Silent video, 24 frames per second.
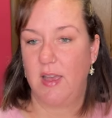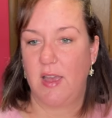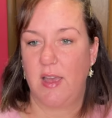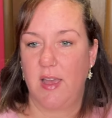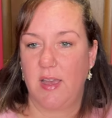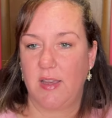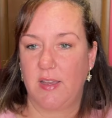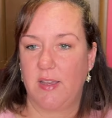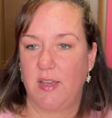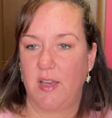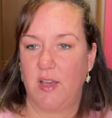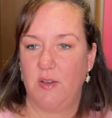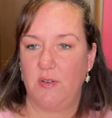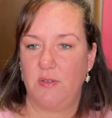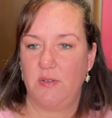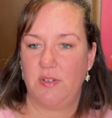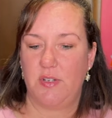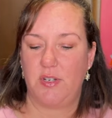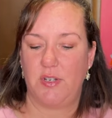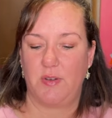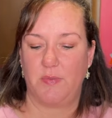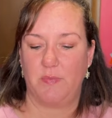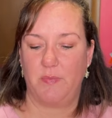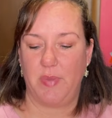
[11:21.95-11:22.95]
a
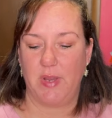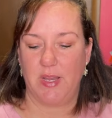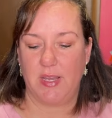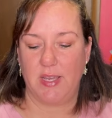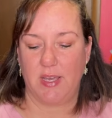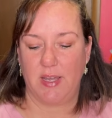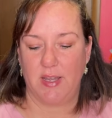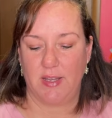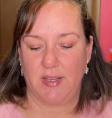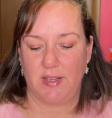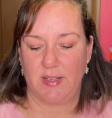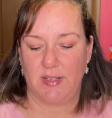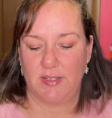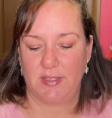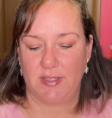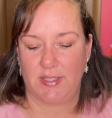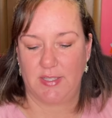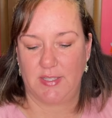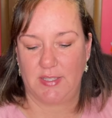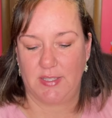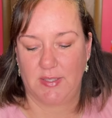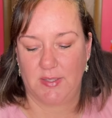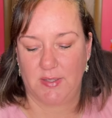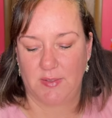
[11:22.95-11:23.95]
Coach
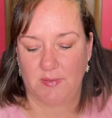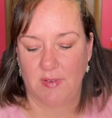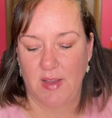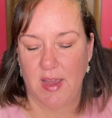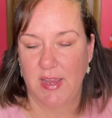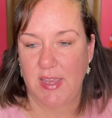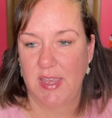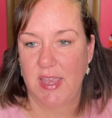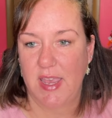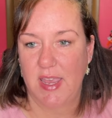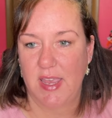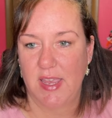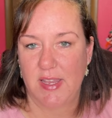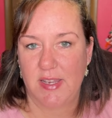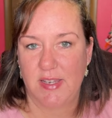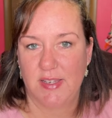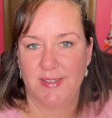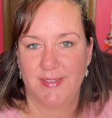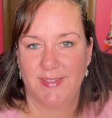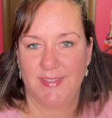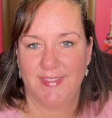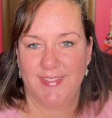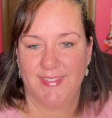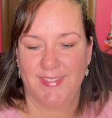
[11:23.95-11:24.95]
because I can.
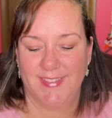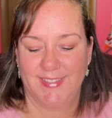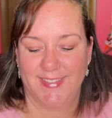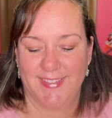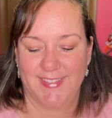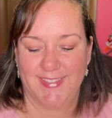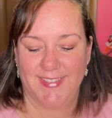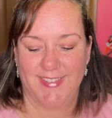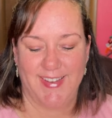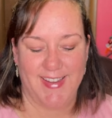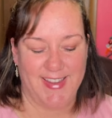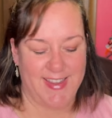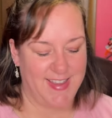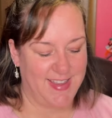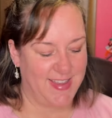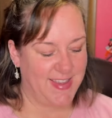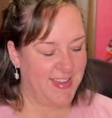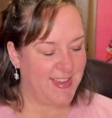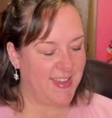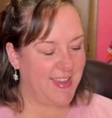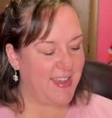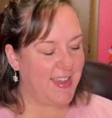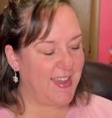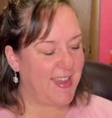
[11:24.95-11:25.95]

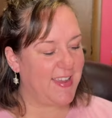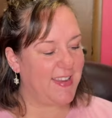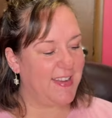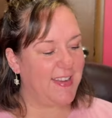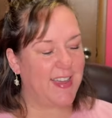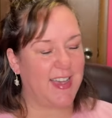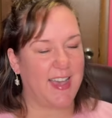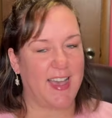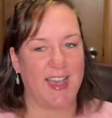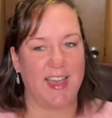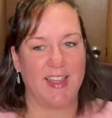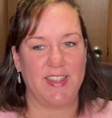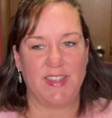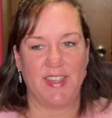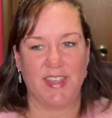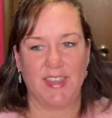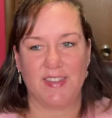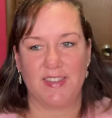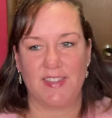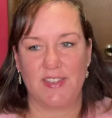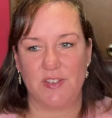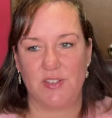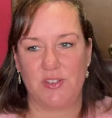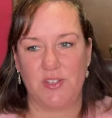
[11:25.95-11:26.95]
And I think
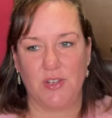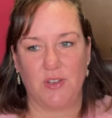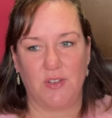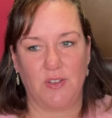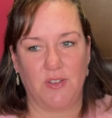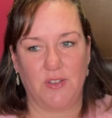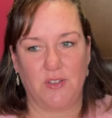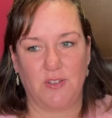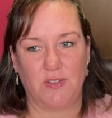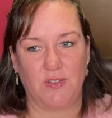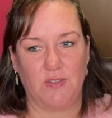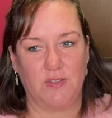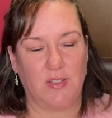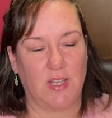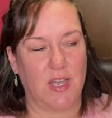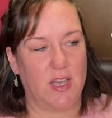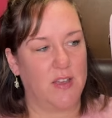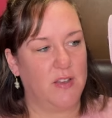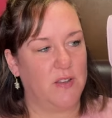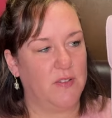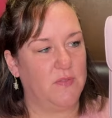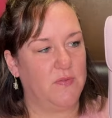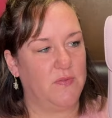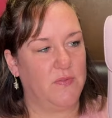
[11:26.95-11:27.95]
that she'll
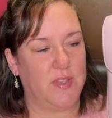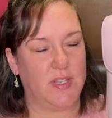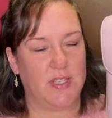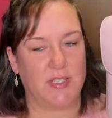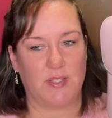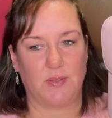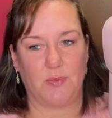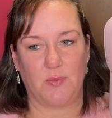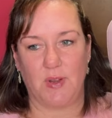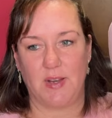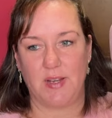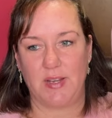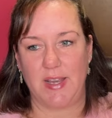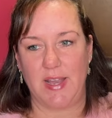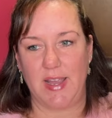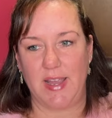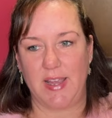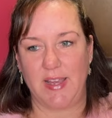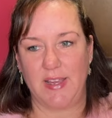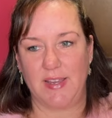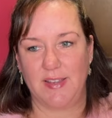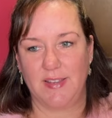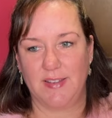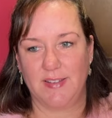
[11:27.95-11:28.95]
love this one
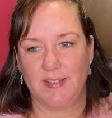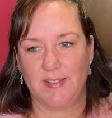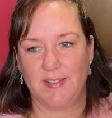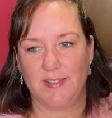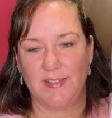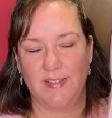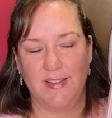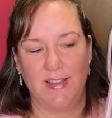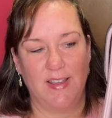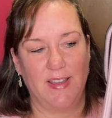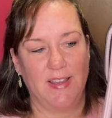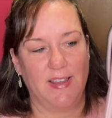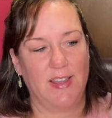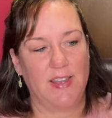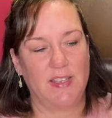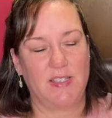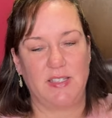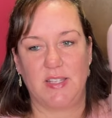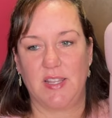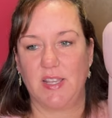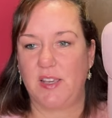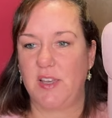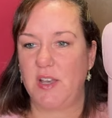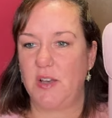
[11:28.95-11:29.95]
day.
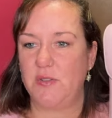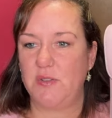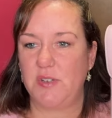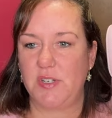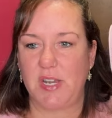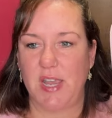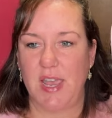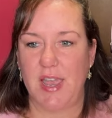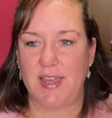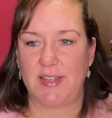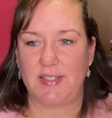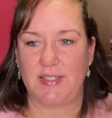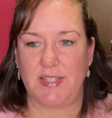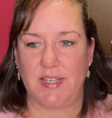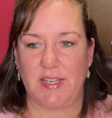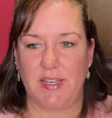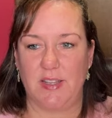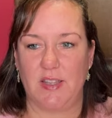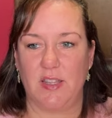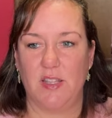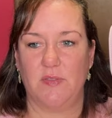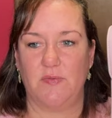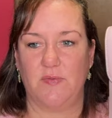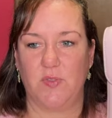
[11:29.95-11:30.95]
It's the Coach Cassie,
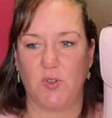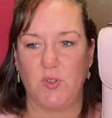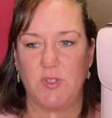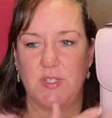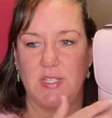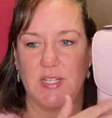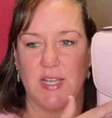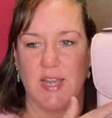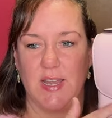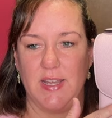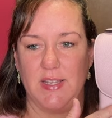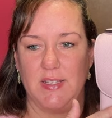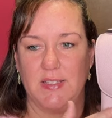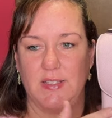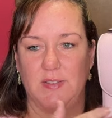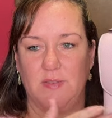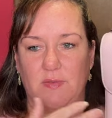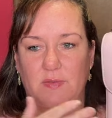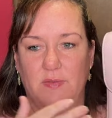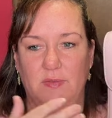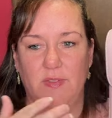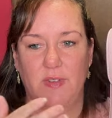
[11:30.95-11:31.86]
the full size.